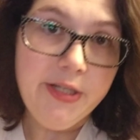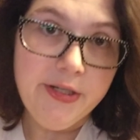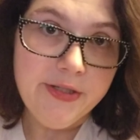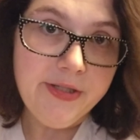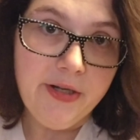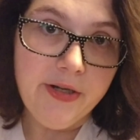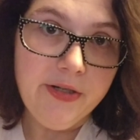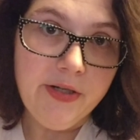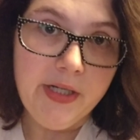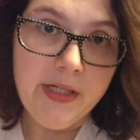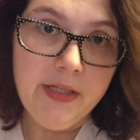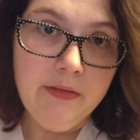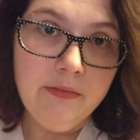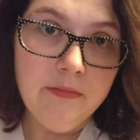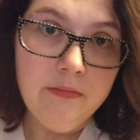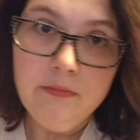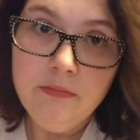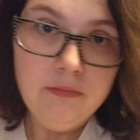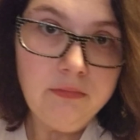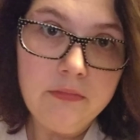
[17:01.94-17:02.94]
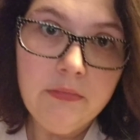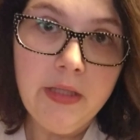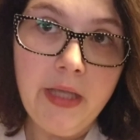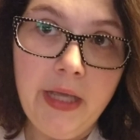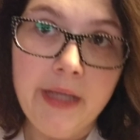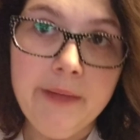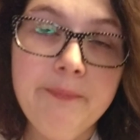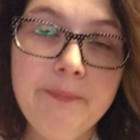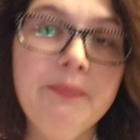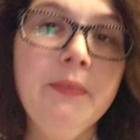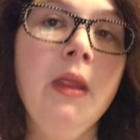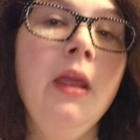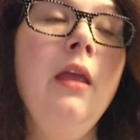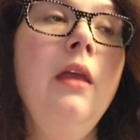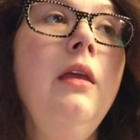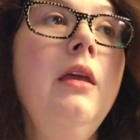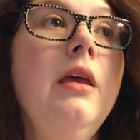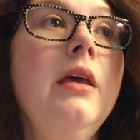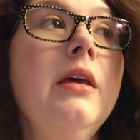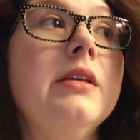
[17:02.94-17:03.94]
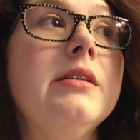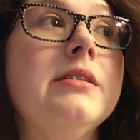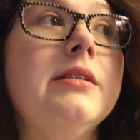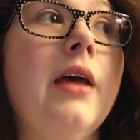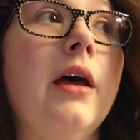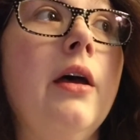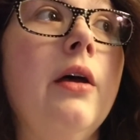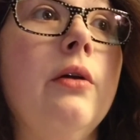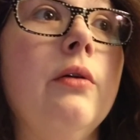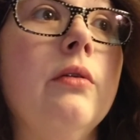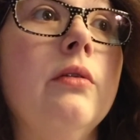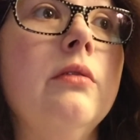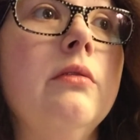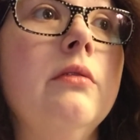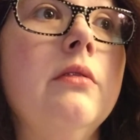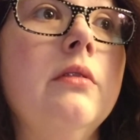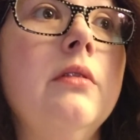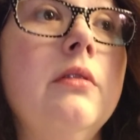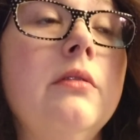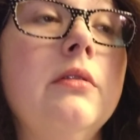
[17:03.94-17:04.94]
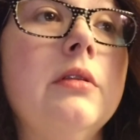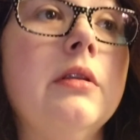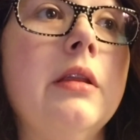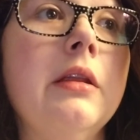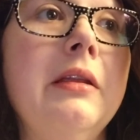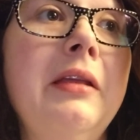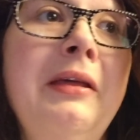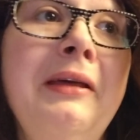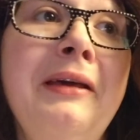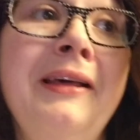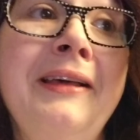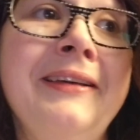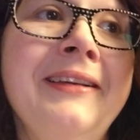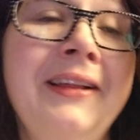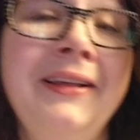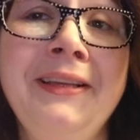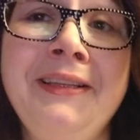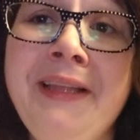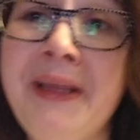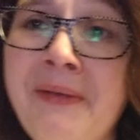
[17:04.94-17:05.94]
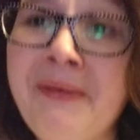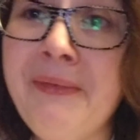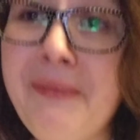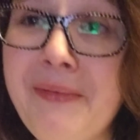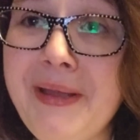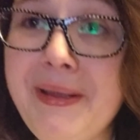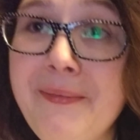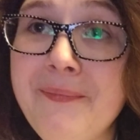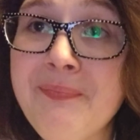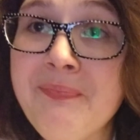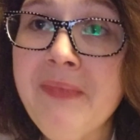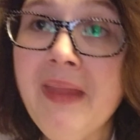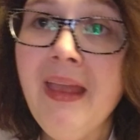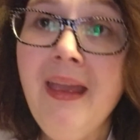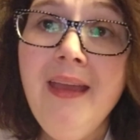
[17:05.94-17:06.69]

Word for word: ain't your surgery. Okay. So, the, like we,